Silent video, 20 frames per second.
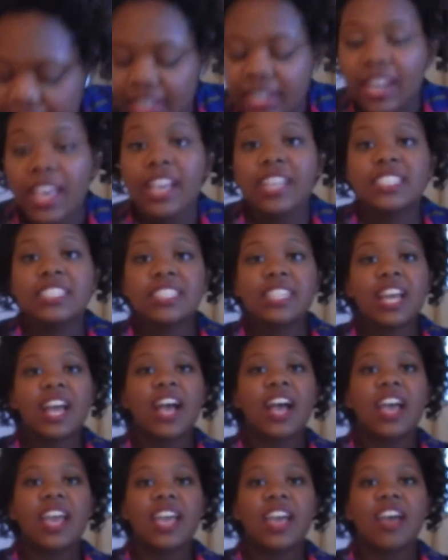Next,
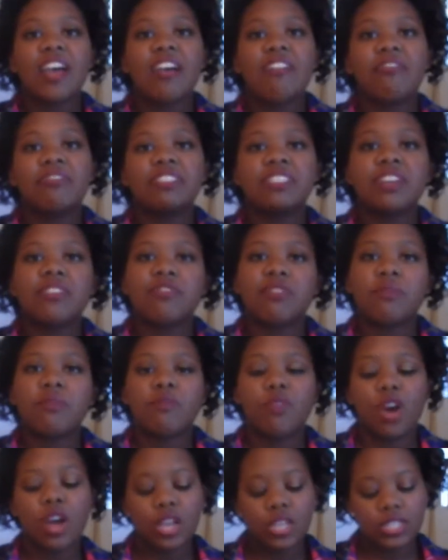I have stuff
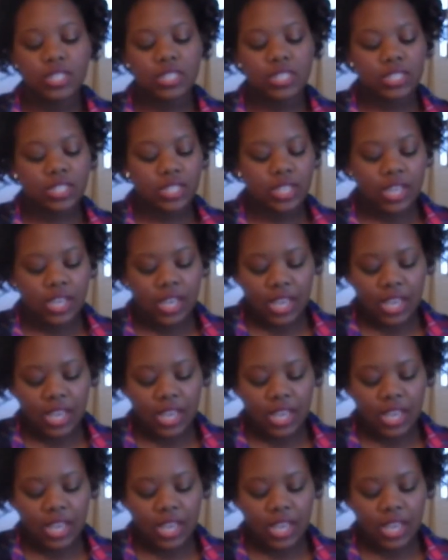from Ross.